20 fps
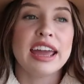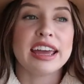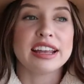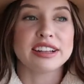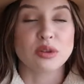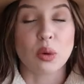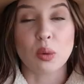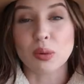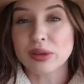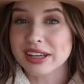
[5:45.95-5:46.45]

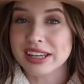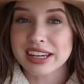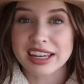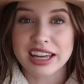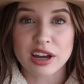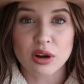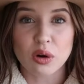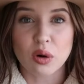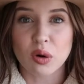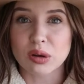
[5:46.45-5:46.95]
It's only gonna
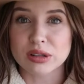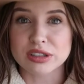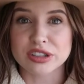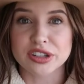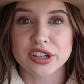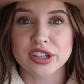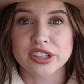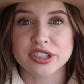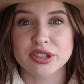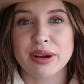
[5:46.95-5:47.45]
get
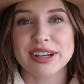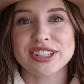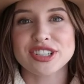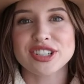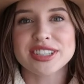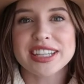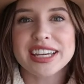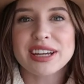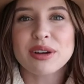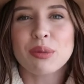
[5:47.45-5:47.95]
colder, so I
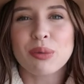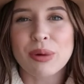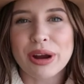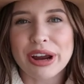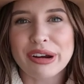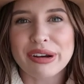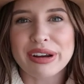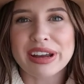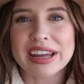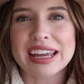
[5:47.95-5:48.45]
just like
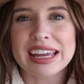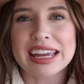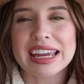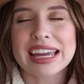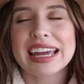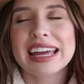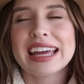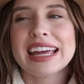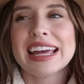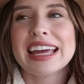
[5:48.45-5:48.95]
wearing